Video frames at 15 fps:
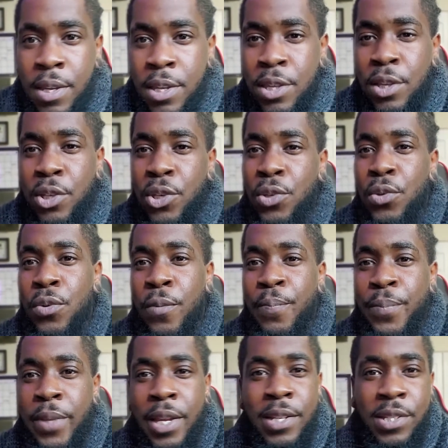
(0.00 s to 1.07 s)
You do
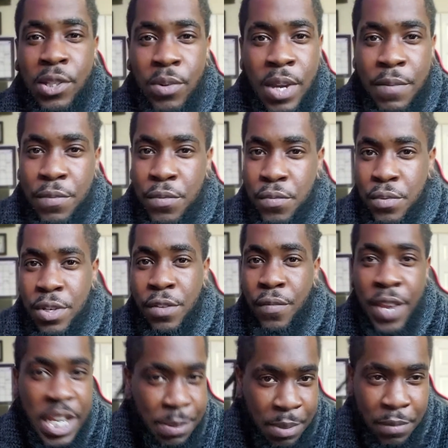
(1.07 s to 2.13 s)
Instagram for free,
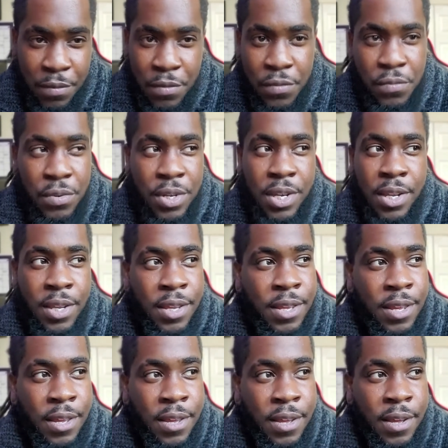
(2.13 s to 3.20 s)
Facebook for free,
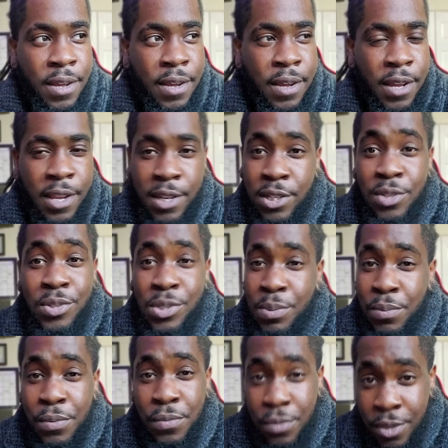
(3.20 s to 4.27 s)
and YouTube
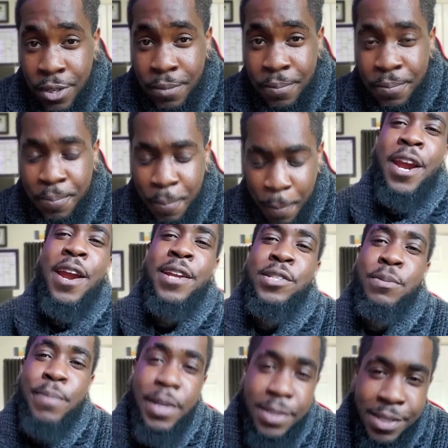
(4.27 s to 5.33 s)
for free. All right, so
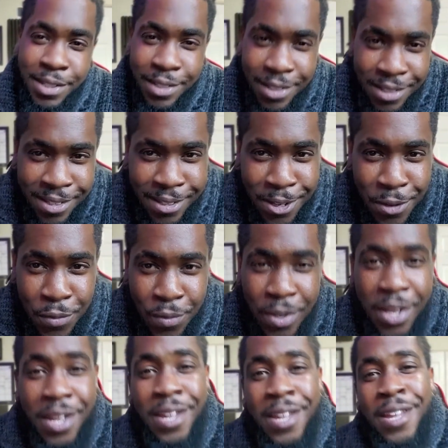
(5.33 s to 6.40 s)
back to the good stuff.
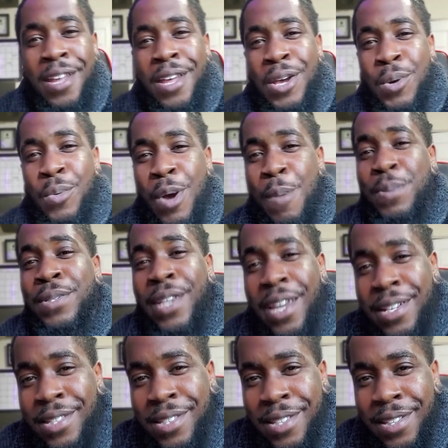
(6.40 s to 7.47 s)

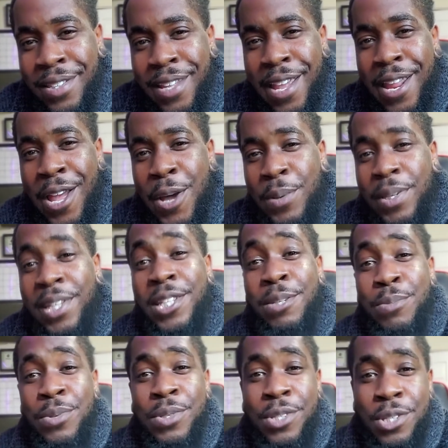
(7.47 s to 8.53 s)
Websites that help gigging
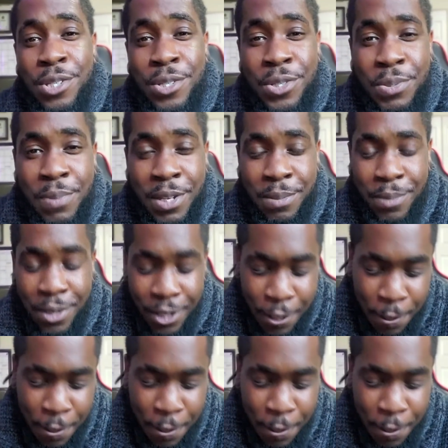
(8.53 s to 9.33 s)
musicians make money.